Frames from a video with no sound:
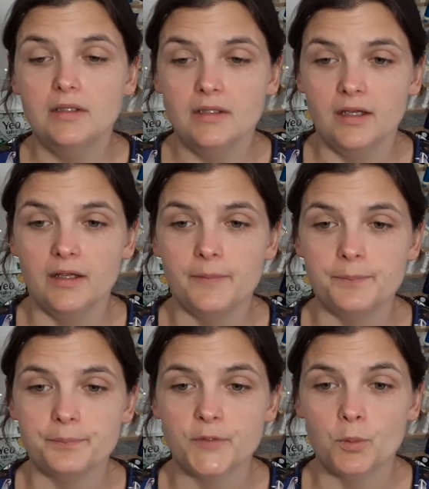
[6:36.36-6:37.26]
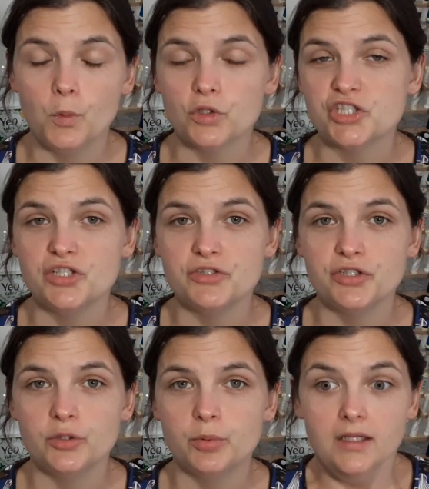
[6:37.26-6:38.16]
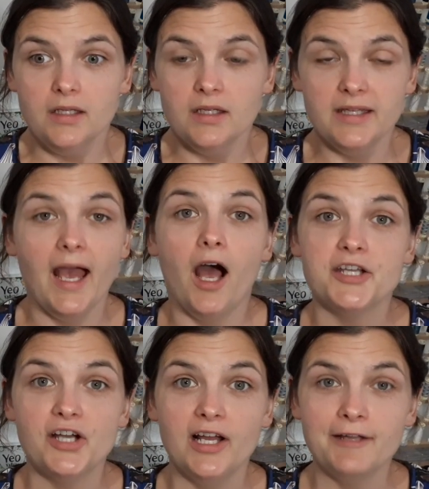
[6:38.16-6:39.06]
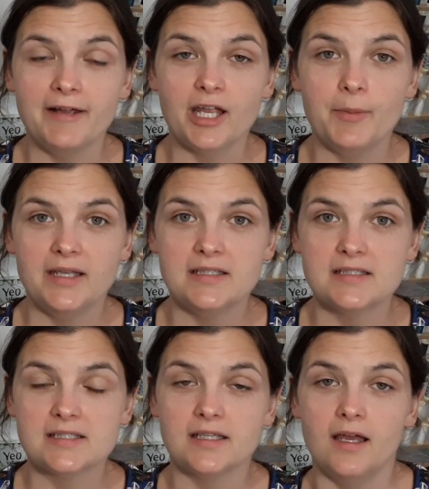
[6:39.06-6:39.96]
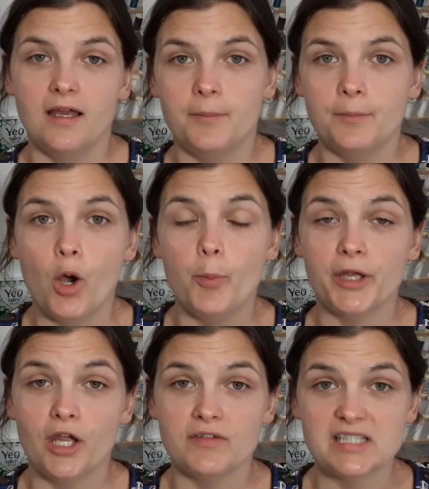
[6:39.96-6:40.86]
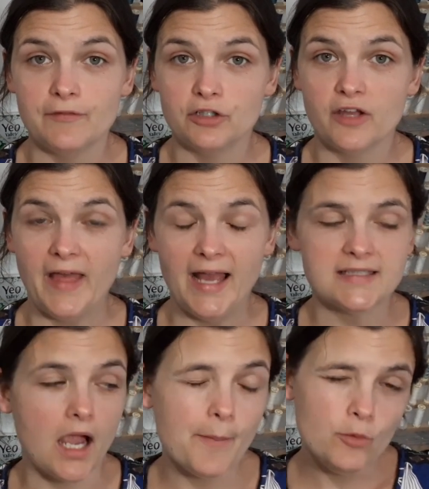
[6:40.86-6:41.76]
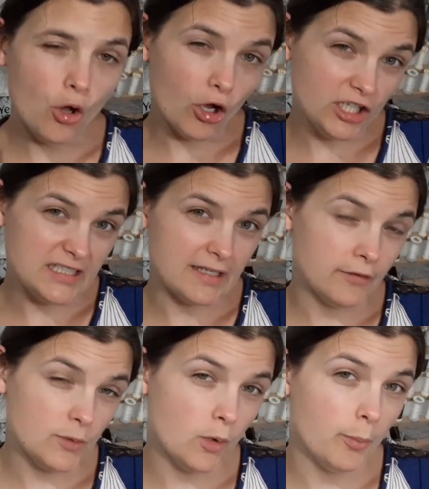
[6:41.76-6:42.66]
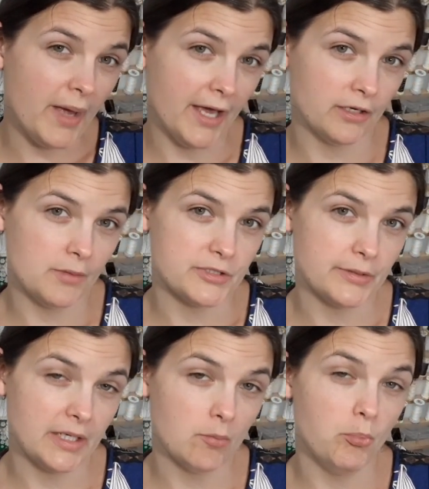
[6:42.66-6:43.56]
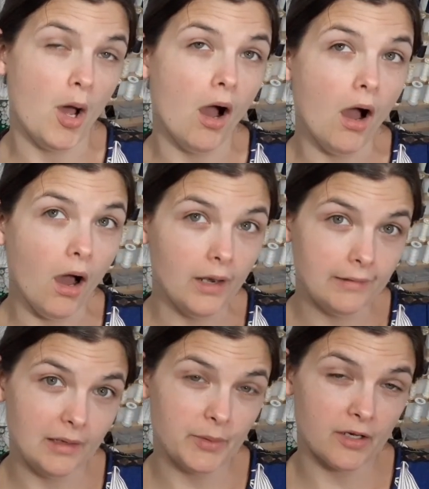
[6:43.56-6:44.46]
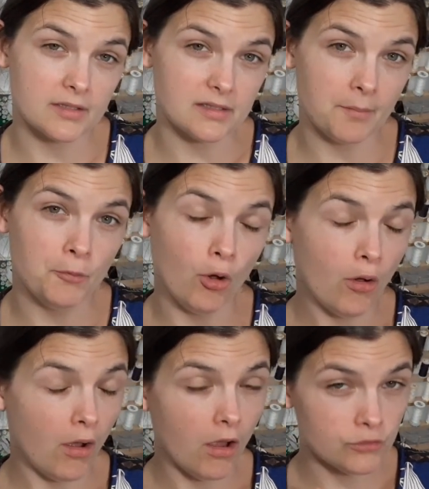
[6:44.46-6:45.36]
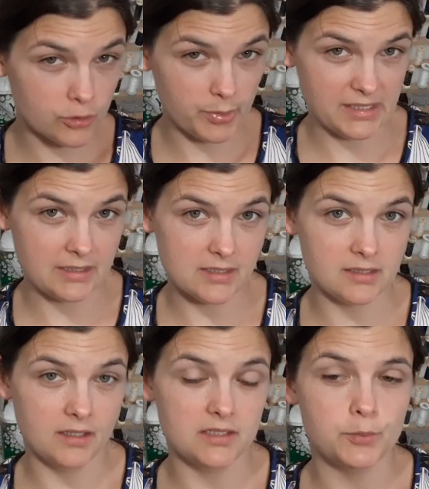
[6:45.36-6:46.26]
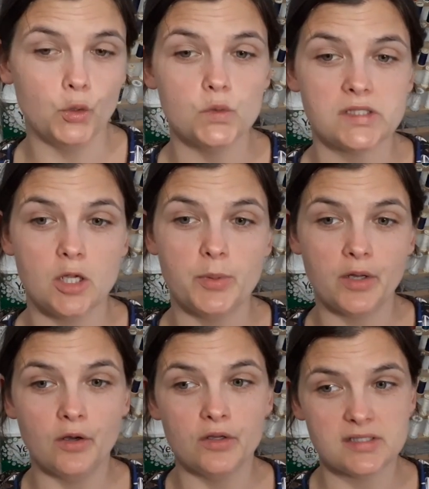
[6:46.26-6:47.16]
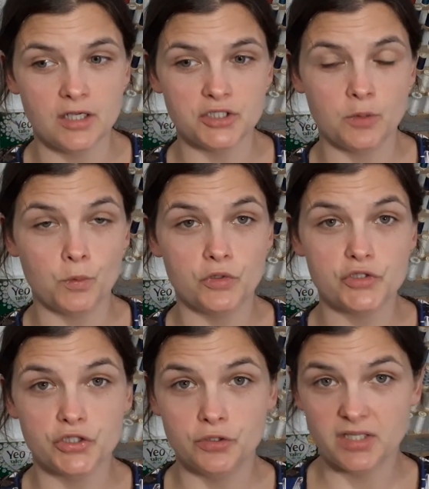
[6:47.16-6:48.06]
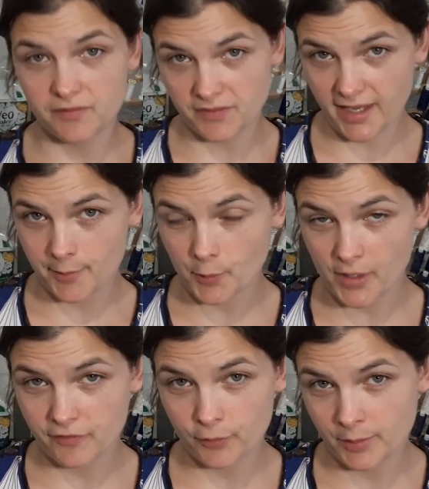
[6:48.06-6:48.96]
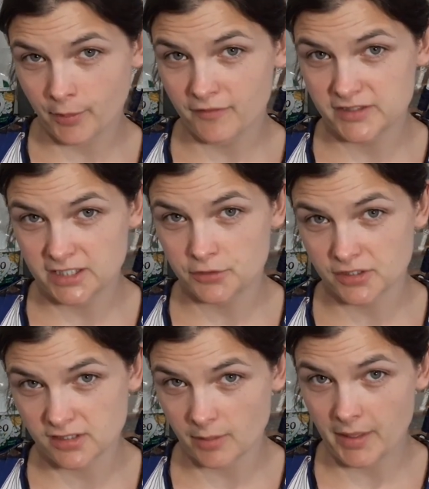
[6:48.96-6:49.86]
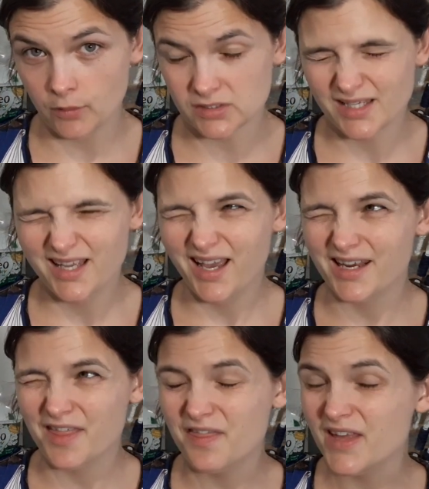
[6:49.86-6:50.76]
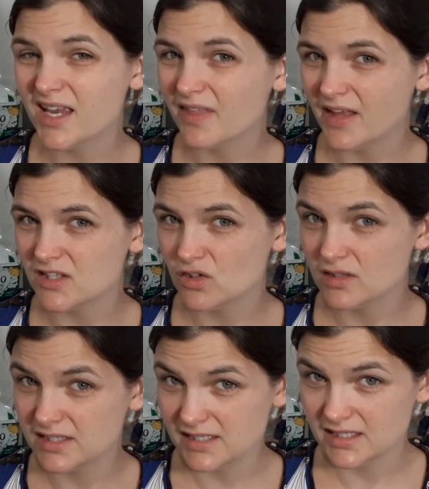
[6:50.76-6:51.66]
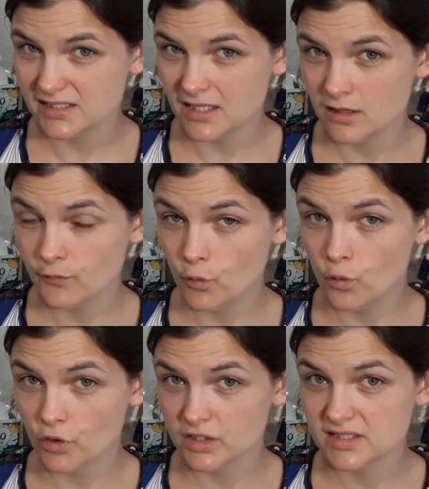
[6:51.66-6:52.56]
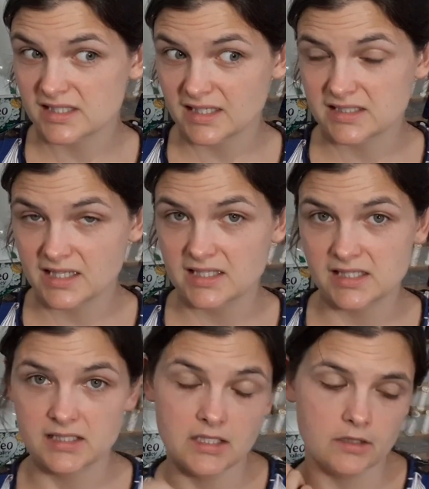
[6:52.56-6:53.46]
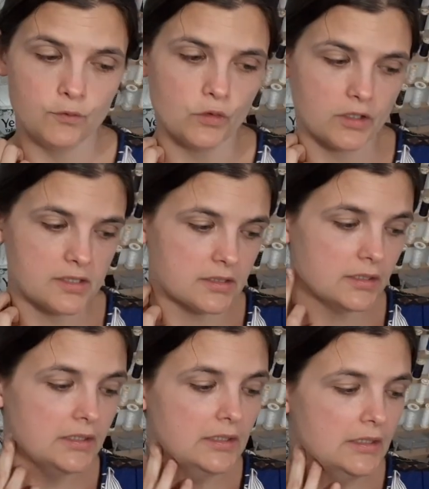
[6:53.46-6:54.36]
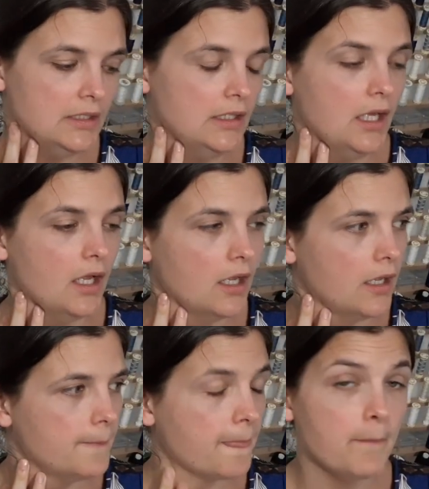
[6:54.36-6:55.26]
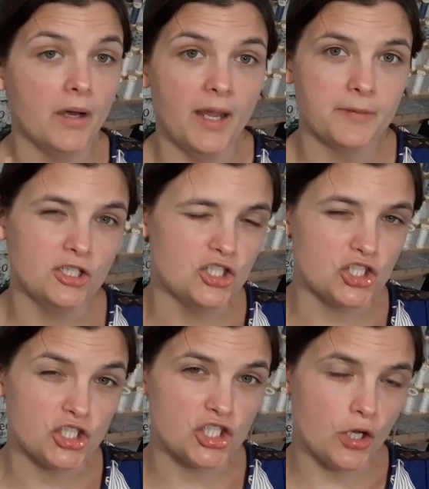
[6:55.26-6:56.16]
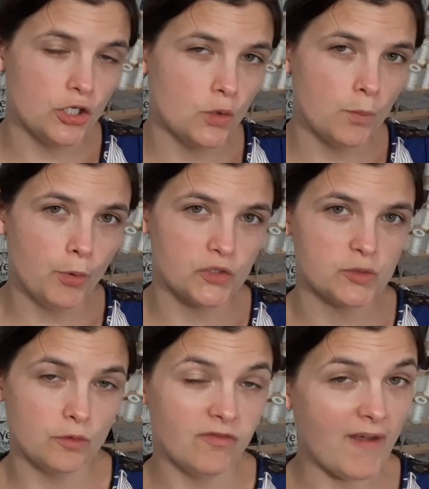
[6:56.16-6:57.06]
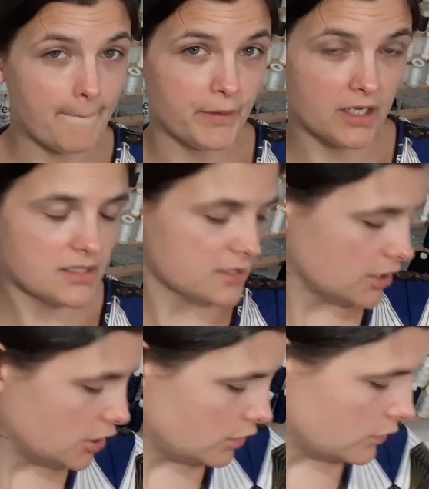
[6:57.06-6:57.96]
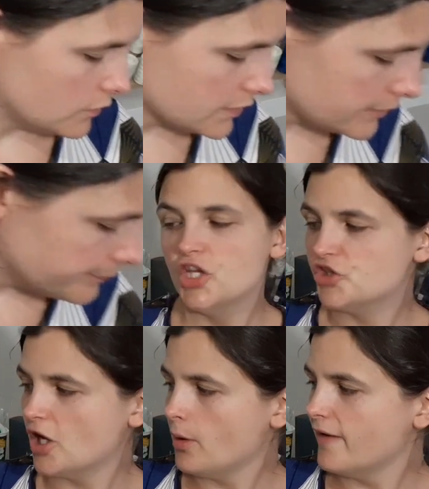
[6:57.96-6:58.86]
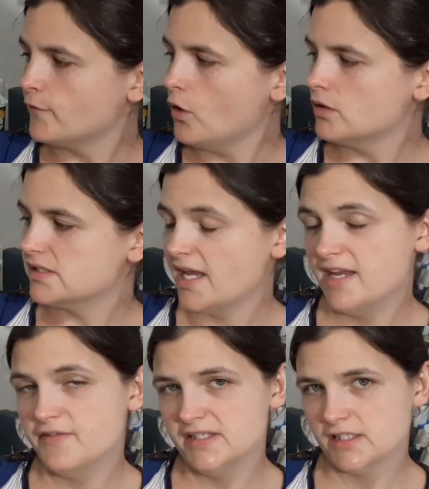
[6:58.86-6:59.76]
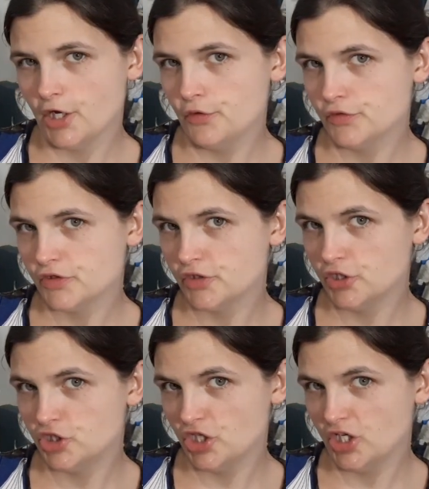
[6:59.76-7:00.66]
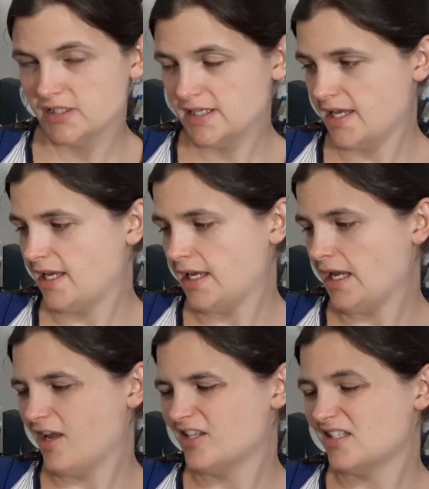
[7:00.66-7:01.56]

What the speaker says: and watch YouTube. Yeah, I'd highly recommend hopping over to have a look at that. I'm not going to tell you what pattern I'm doing, partly because I'm not 100% decided, but also because I don't want to give the game away for when my video does come out. And I think that's on the 16th of August, Saturday the 16th of August. But I'm going to just show you possible fabrics to use. So I've got a viscose jersey here. It's